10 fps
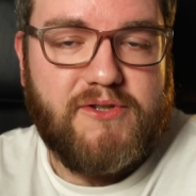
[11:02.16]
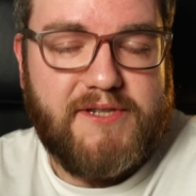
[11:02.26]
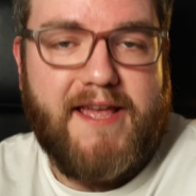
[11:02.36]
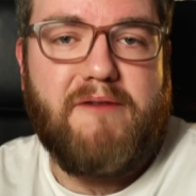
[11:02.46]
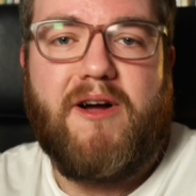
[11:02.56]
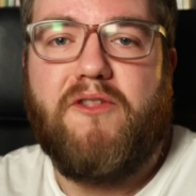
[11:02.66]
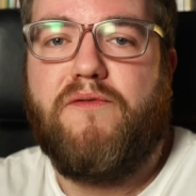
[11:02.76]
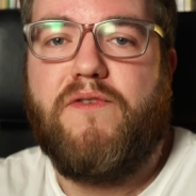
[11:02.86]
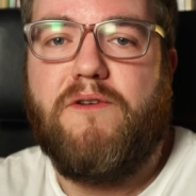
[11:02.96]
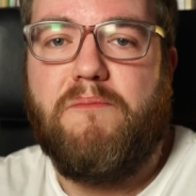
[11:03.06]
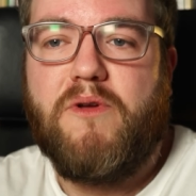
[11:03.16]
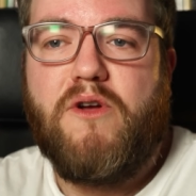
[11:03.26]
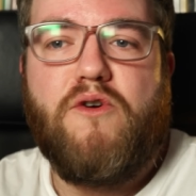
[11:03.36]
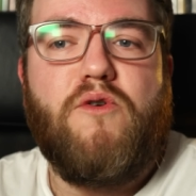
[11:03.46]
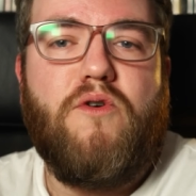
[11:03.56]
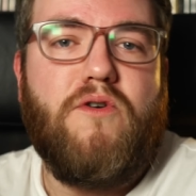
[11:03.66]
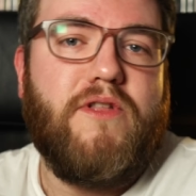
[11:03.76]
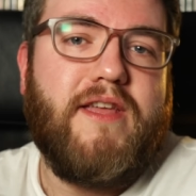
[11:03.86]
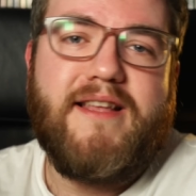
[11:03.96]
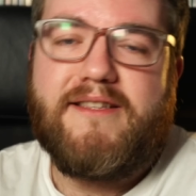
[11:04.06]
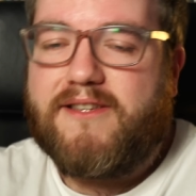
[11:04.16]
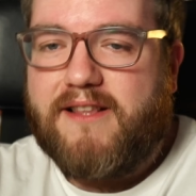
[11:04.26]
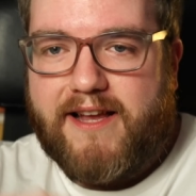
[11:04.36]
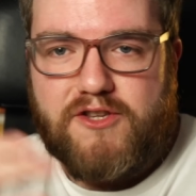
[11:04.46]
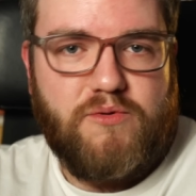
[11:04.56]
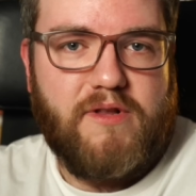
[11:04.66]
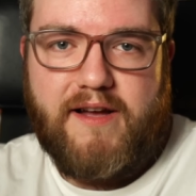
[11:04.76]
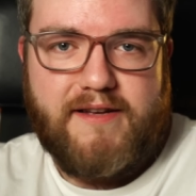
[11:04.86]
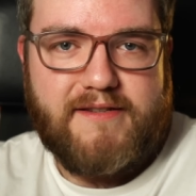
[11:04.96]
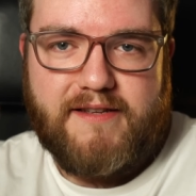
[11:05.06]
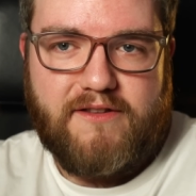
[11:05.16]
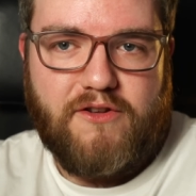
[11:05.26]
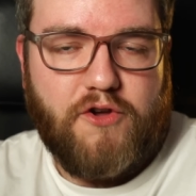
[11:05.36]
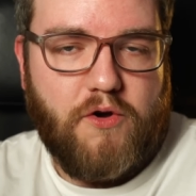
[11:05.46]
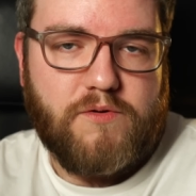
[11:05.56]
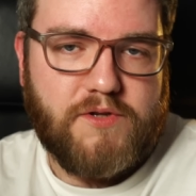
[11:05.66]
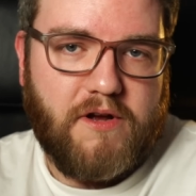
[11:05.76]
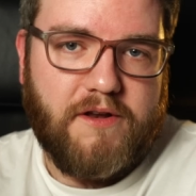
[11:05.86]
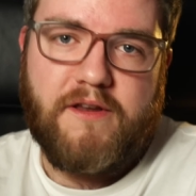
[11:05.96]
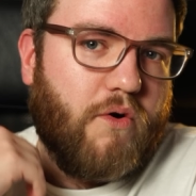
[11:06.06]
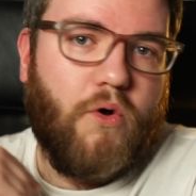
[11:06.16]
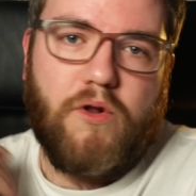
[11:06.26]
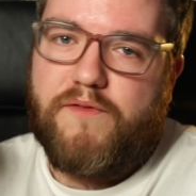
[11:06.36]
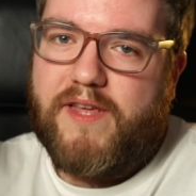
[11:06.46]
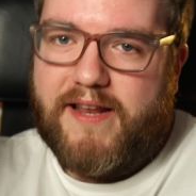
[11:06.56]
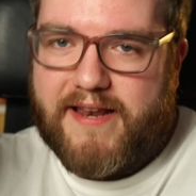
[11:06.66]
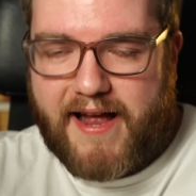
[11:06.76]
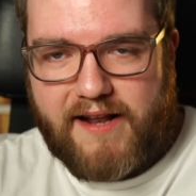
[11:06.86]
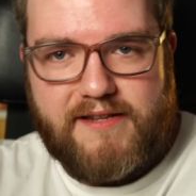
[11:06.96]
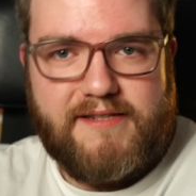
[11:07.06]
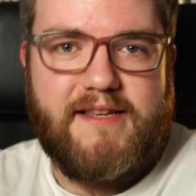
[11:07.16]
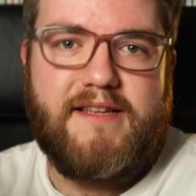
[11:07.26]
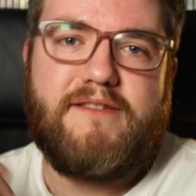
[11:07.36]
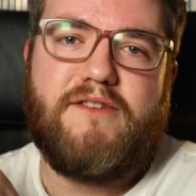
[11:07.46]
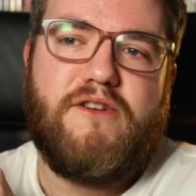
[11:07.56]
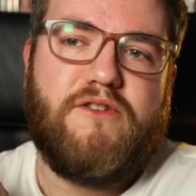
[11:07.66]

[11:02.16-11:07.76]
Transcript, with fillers: say about the film, all the intellectualizing that goes on, all of the analysis,